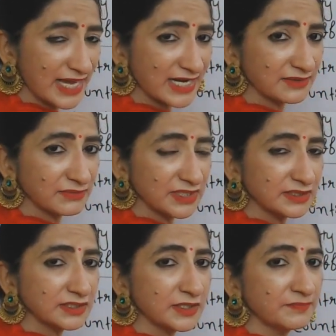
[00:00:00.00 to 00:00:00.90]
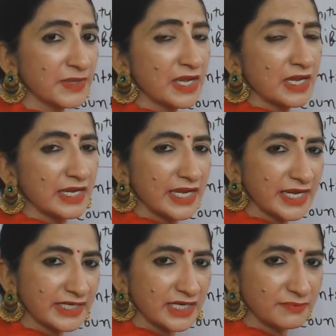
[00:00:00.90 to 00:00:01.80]
that means
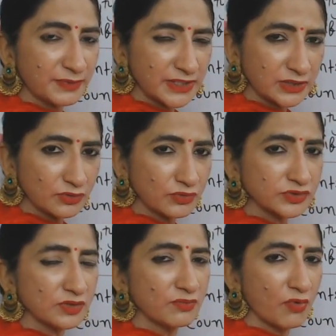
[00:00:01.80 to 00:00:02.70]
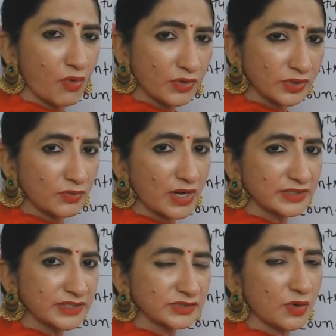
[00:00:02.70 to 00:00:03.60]
A can produce more
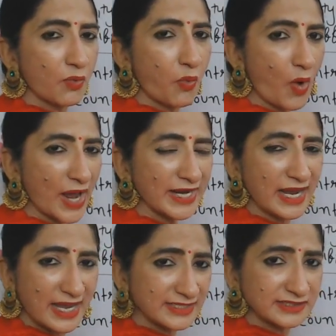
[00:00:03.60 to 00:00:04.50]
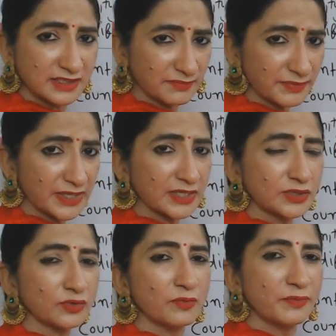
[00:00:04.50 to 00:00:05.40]
quantities of Y as
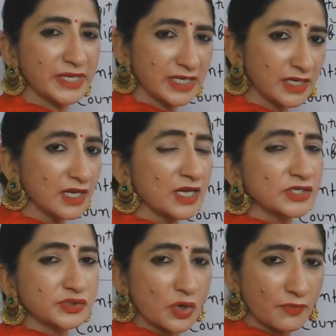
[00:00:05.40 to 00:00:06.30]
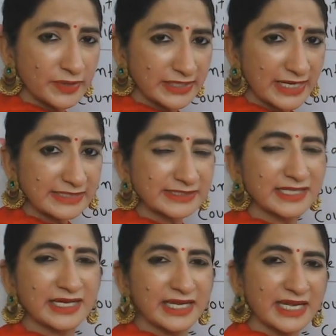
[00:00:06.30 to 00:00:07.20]
compared to B. So we can say
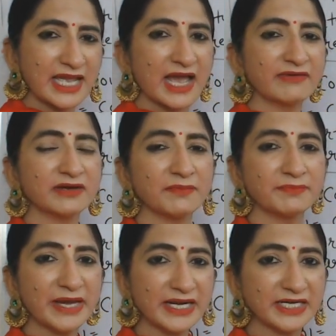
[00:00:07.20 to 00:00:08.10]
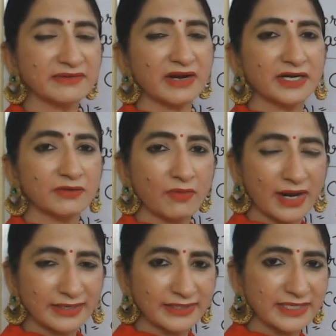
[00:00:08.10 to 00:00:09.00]
that A have comparative
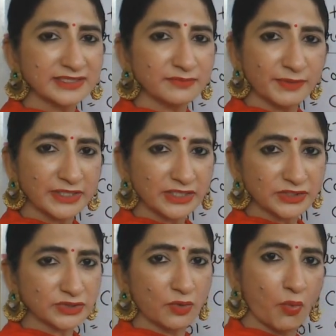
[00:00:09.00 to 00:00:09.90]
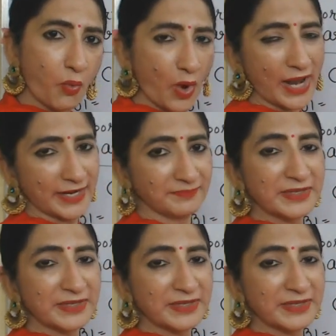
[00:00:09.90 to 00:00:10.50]
advantage in production of Y.